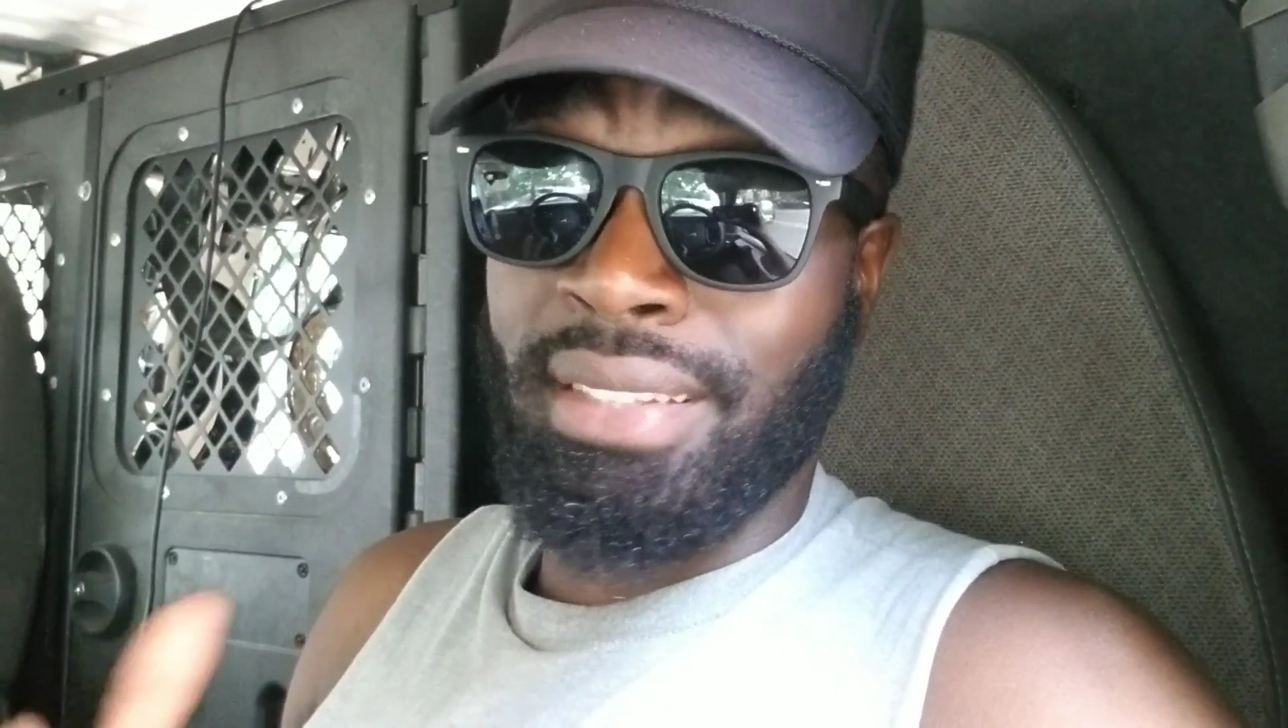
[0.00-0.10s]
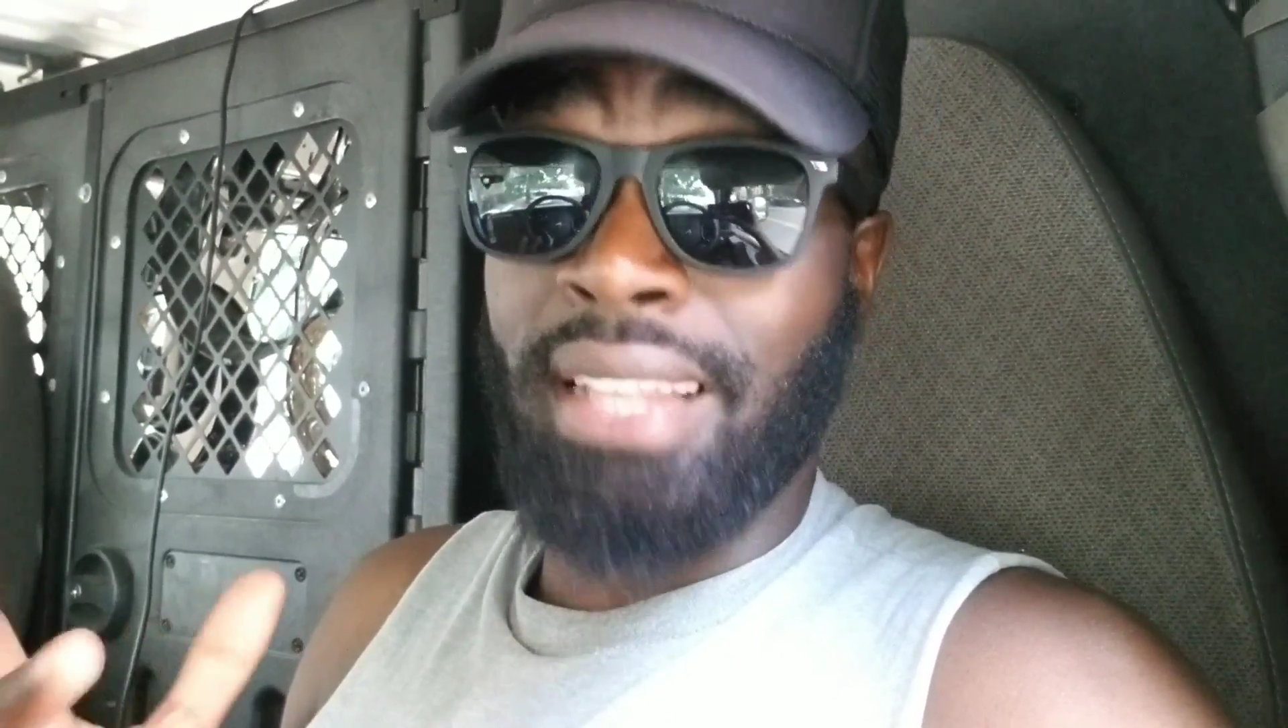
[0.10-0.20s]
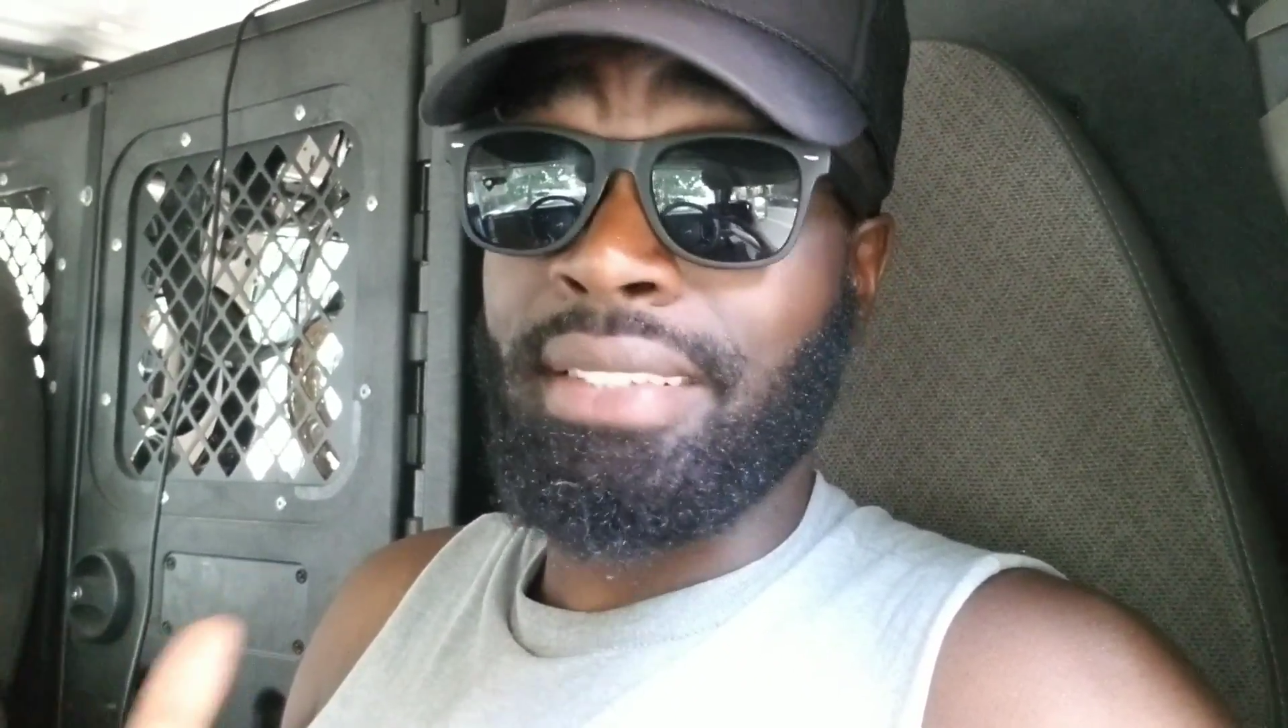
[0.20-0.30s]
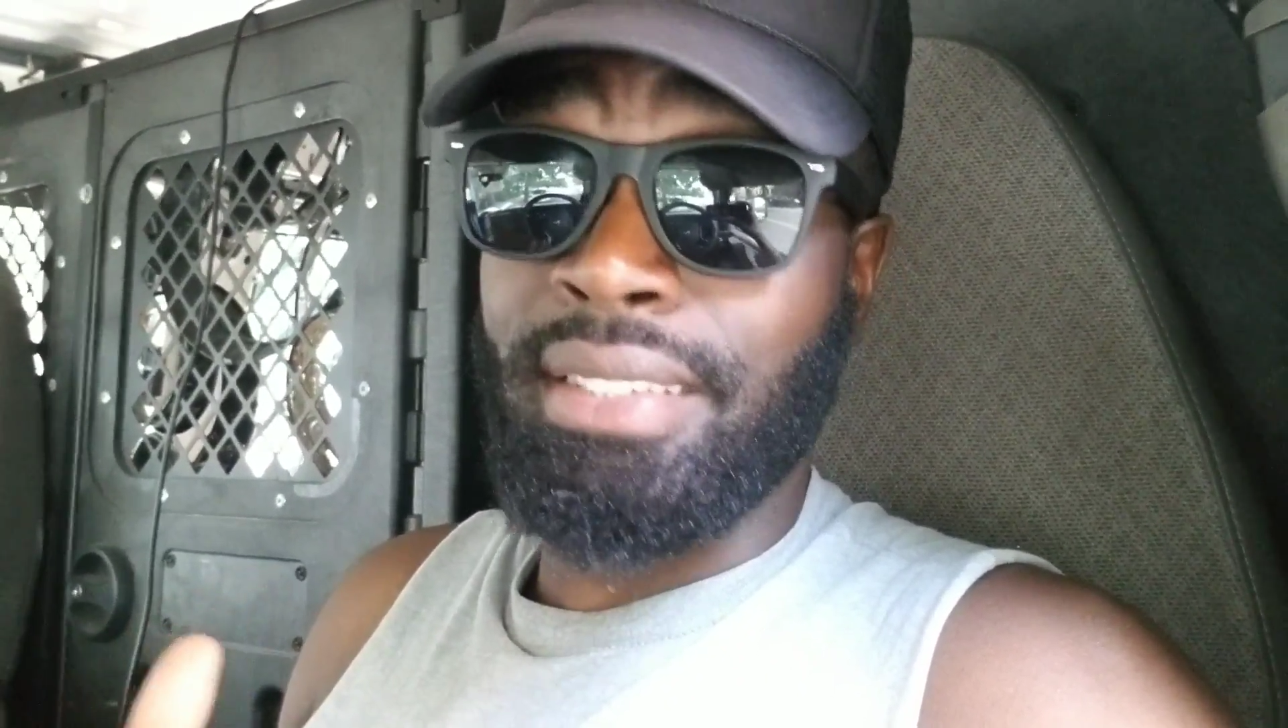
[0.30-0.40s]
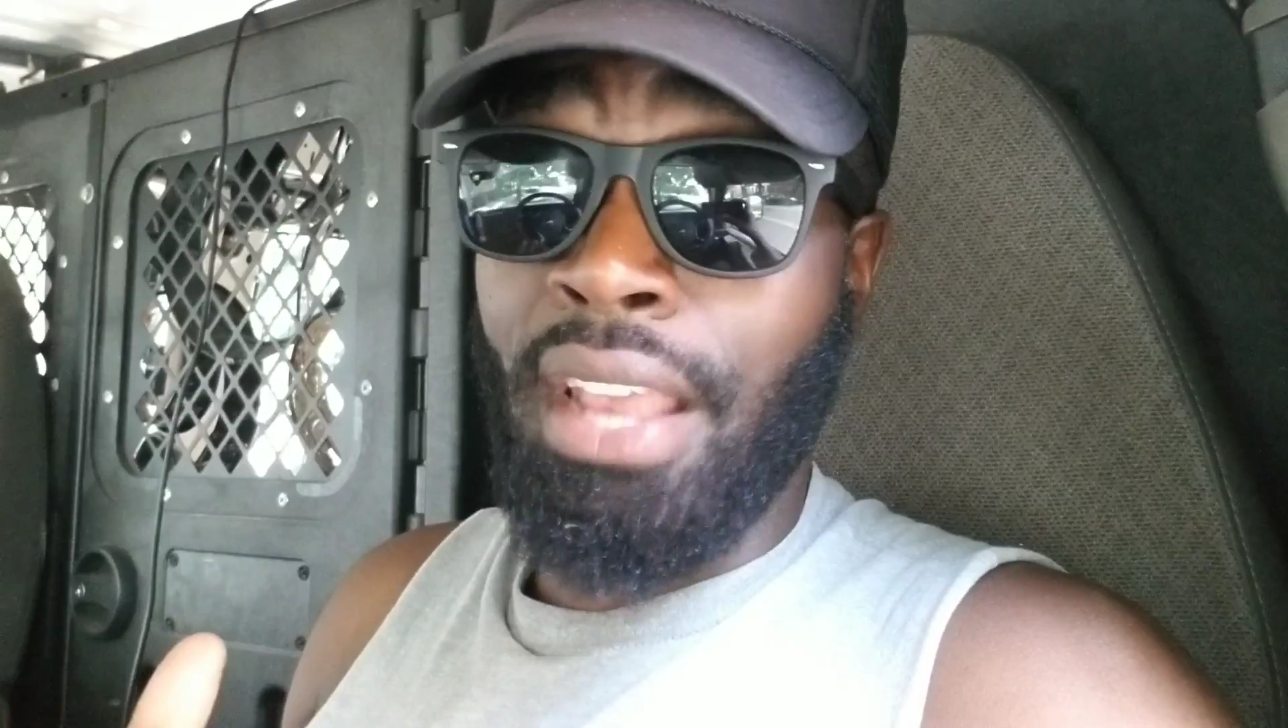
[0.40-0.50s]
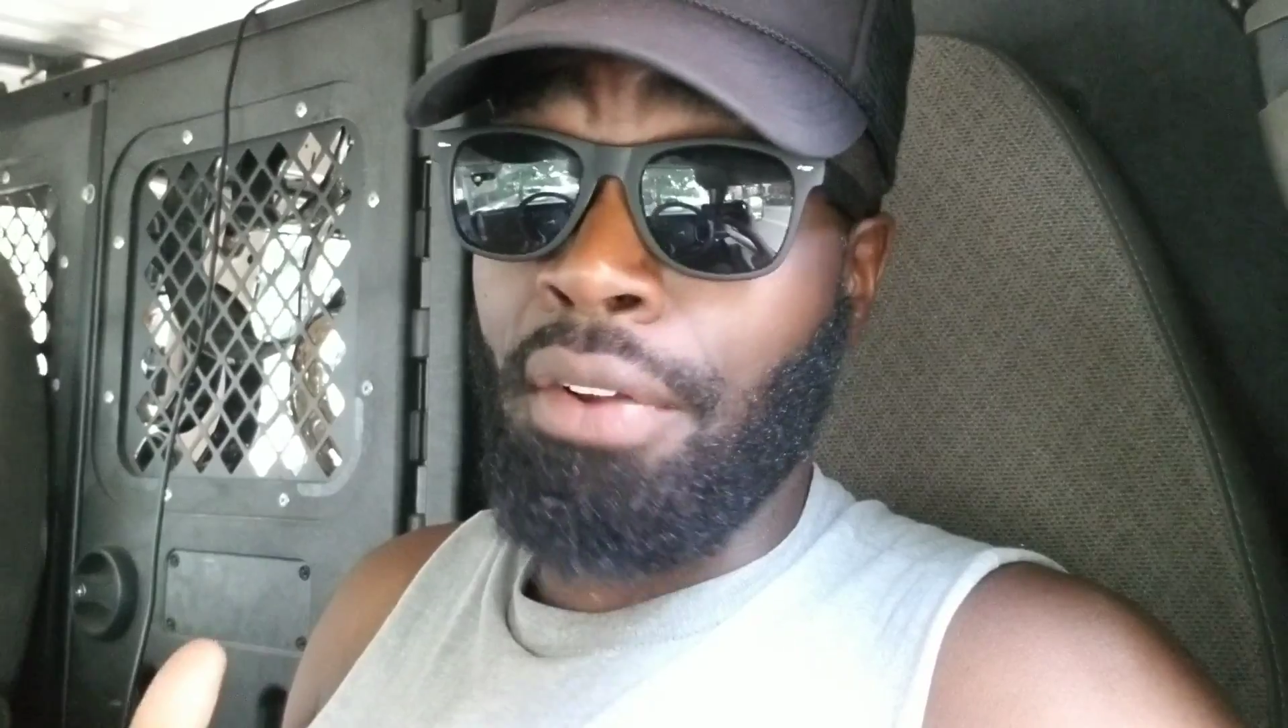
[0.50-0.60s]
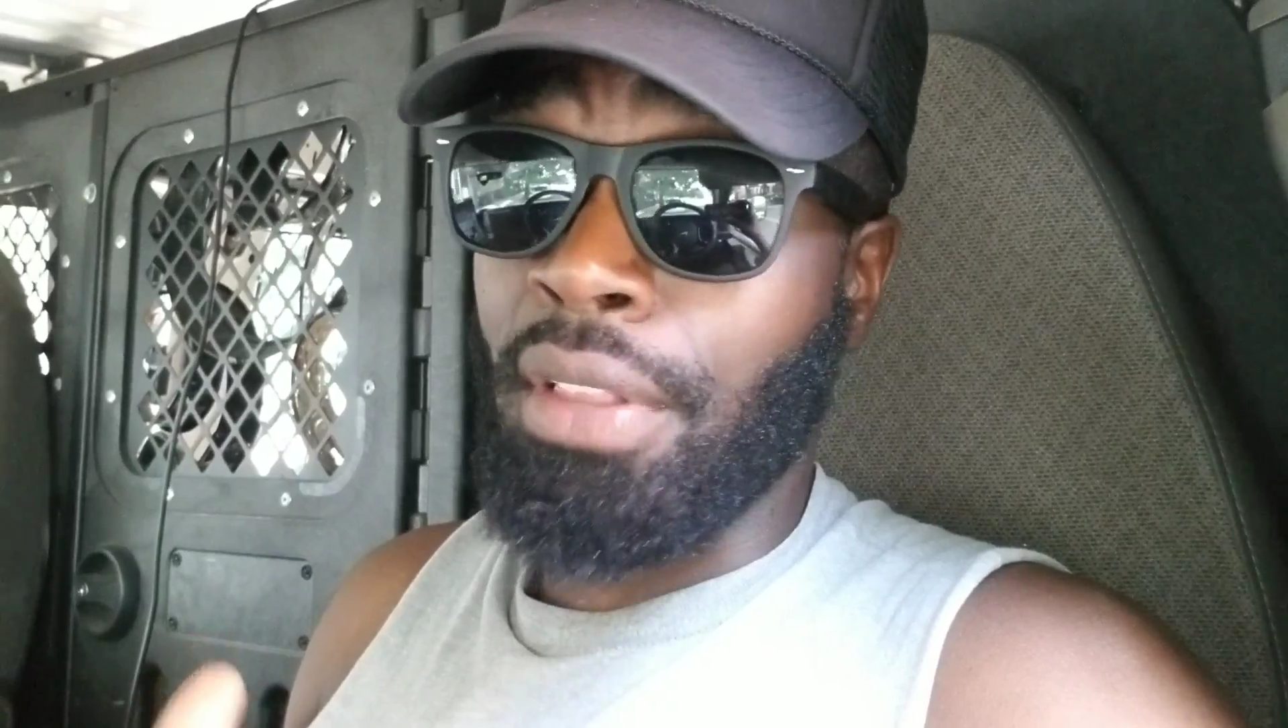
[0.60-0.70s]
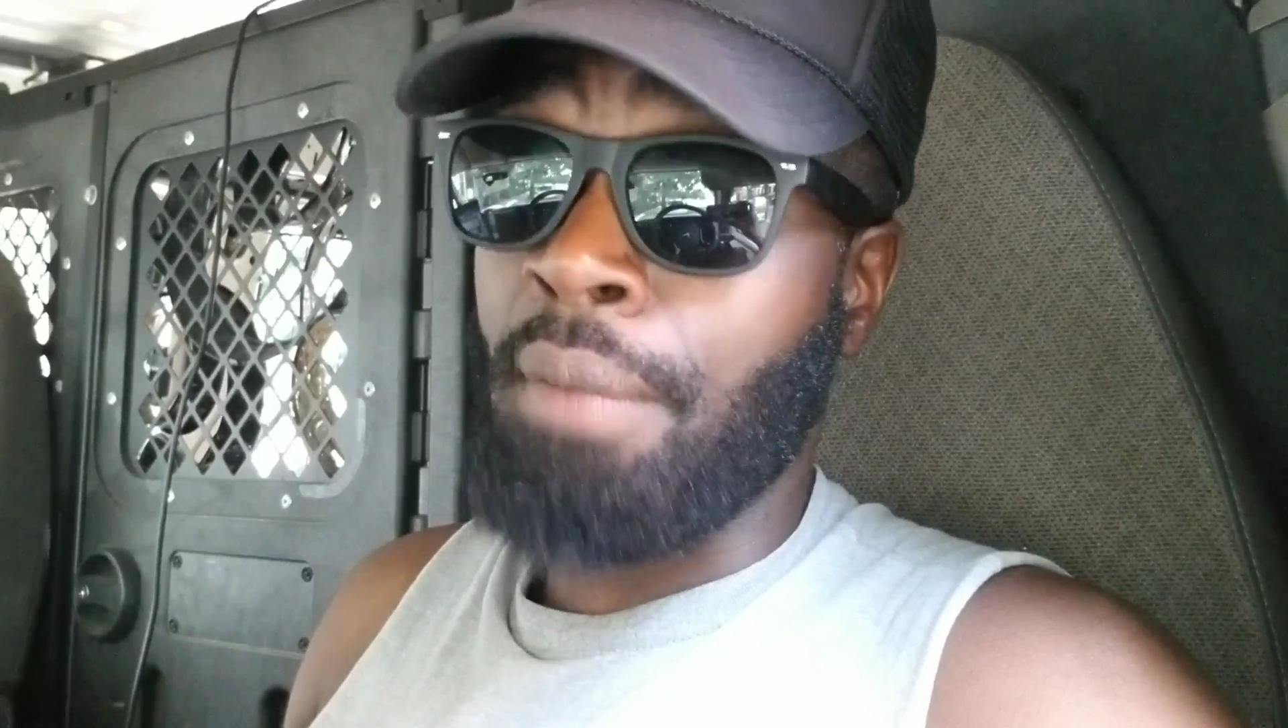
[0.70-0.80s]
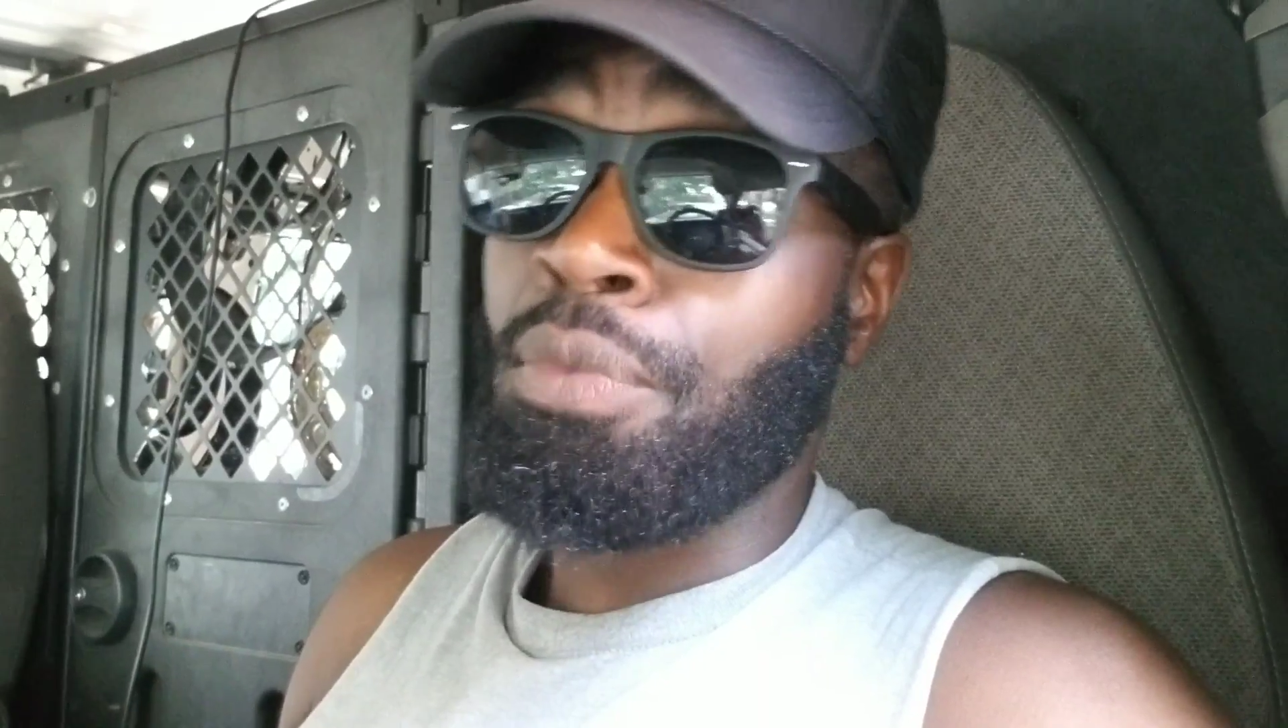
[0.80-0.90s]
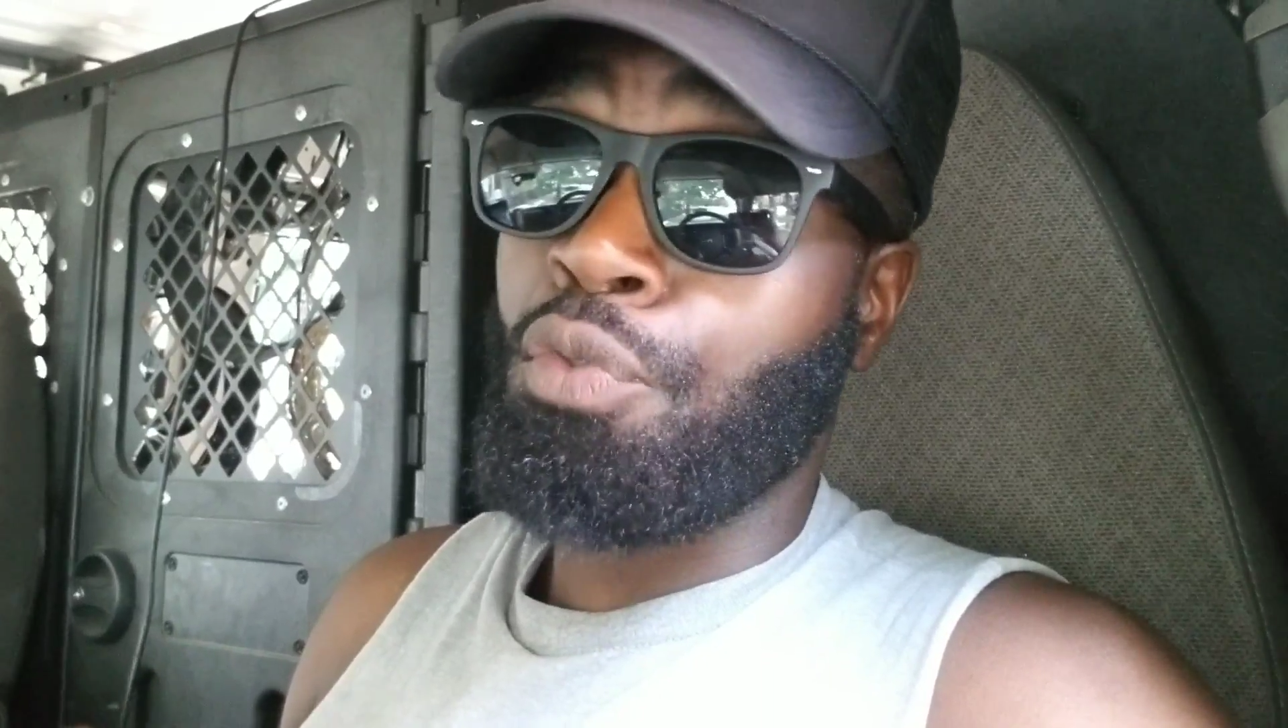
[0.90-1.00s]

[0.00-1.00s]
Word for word: necessarily,